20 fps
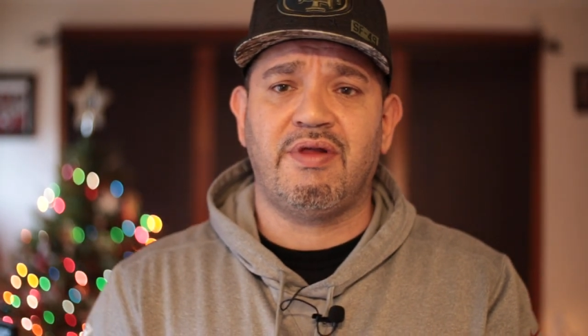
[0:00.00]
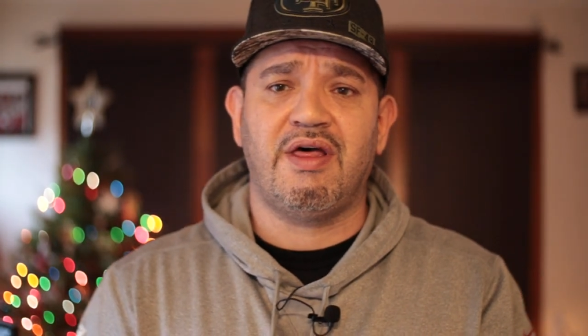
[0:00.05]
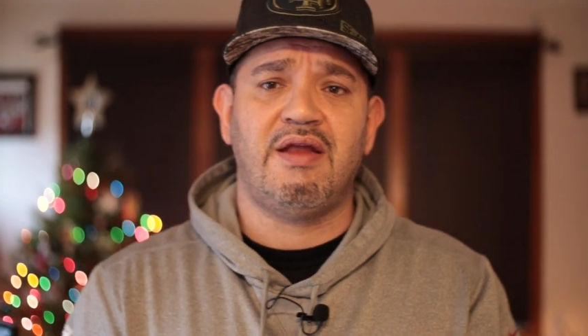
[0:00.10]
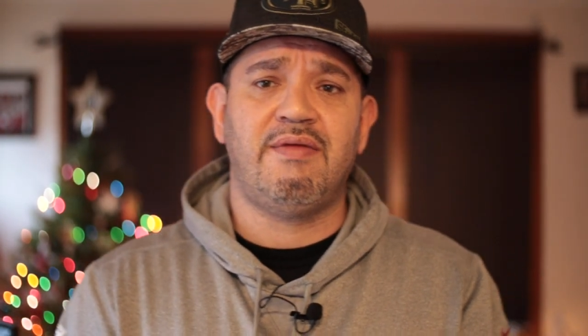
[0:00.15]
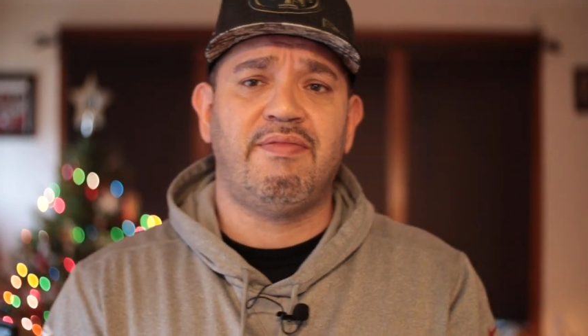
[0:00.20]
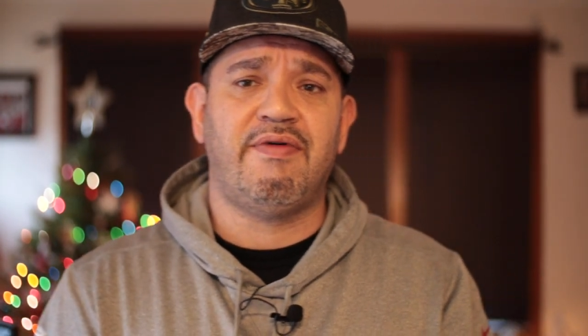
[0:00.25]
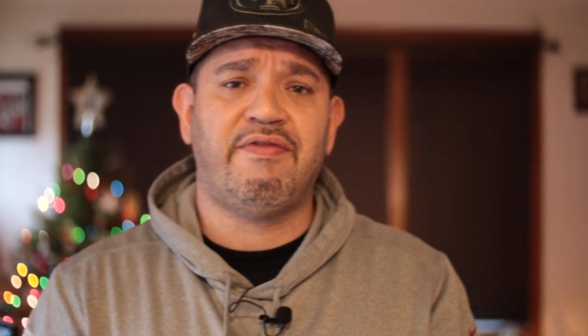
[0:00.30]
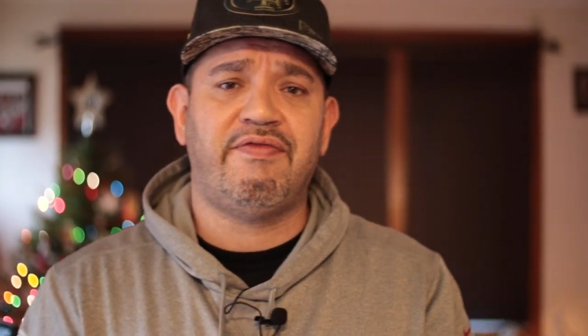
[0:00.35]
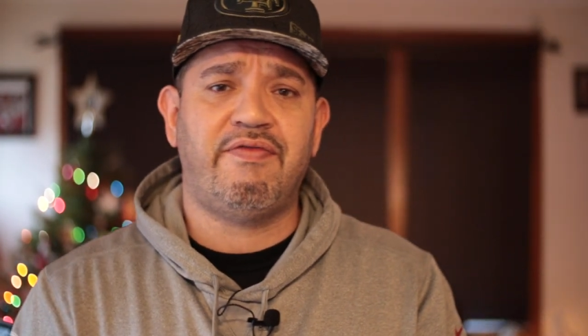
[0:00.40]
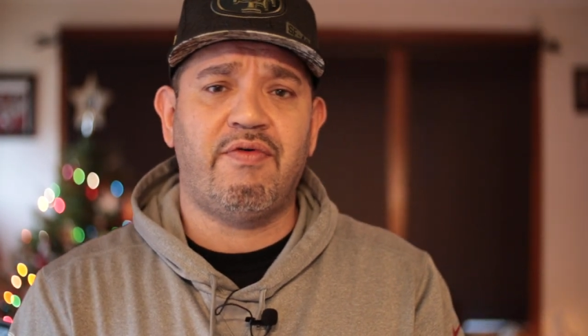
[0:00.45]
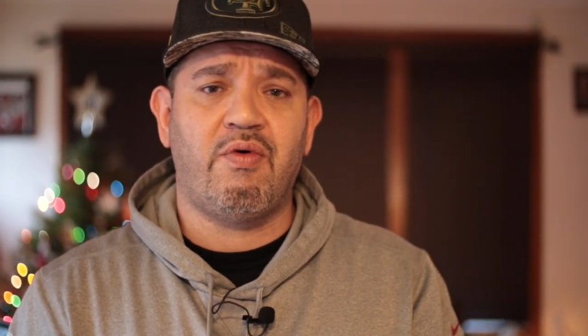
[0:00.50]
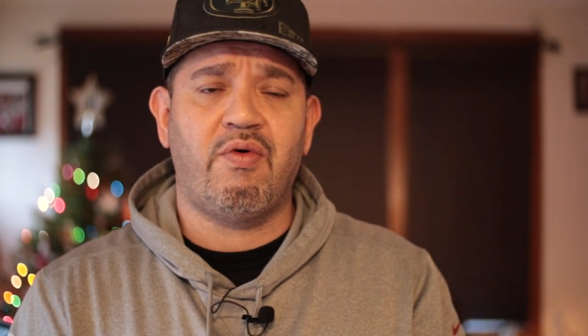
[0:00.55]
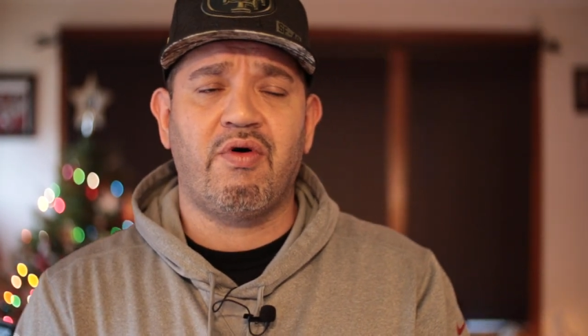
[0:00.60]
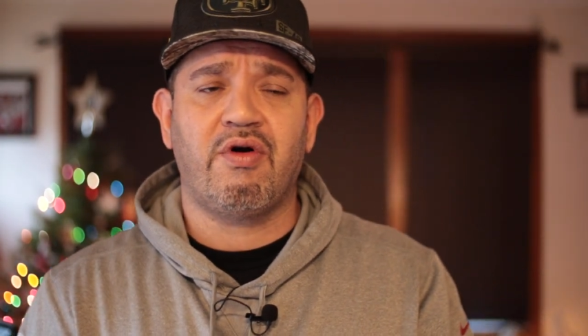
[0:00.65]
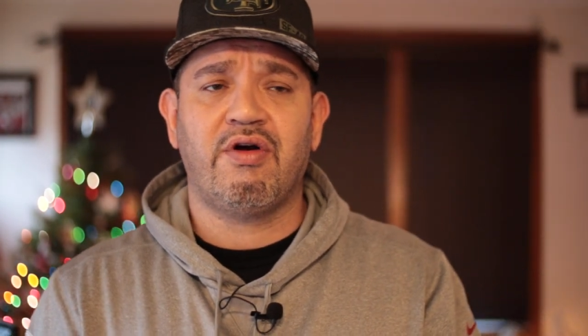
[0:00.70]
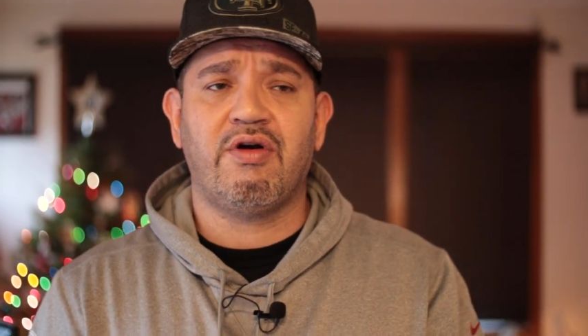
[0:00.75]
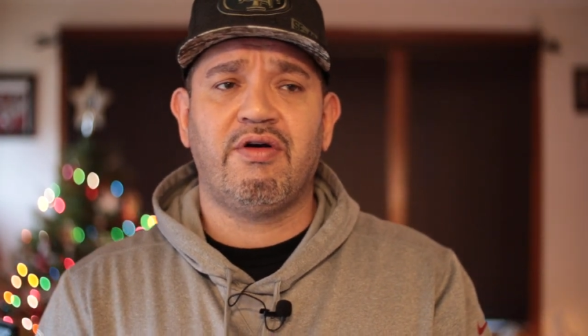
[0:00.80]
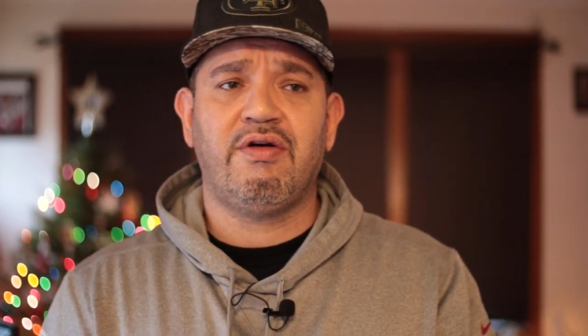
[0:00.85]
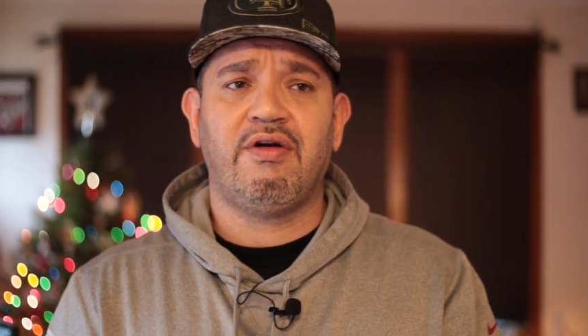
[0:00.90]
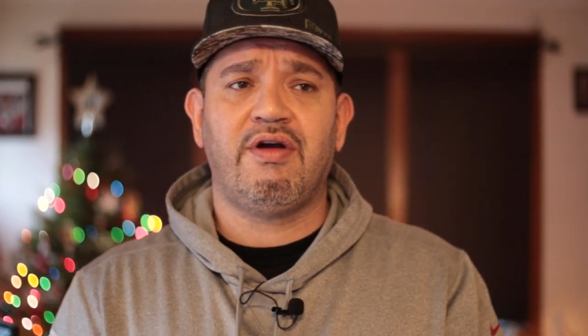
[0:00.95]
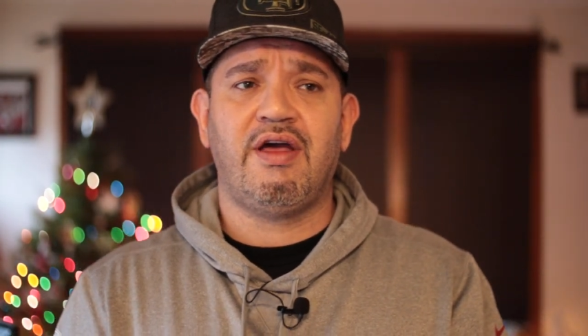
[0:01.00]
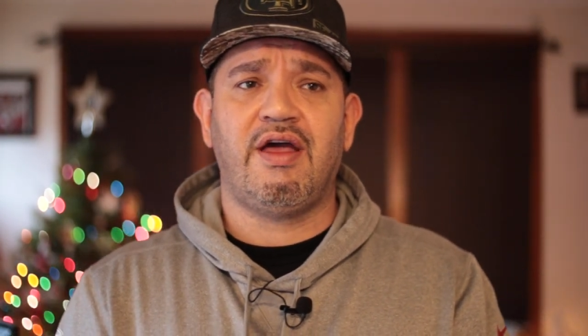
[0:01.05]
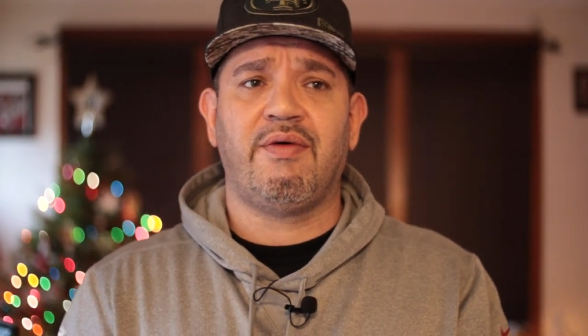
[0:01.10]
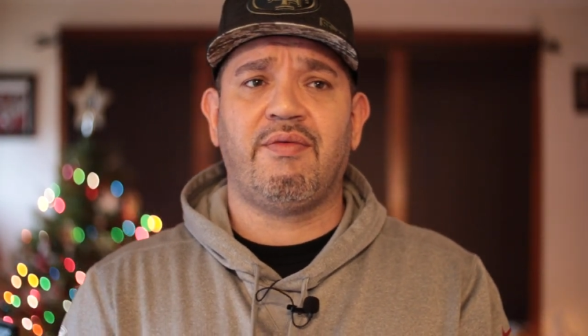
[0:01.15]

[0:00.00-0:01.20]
blend before.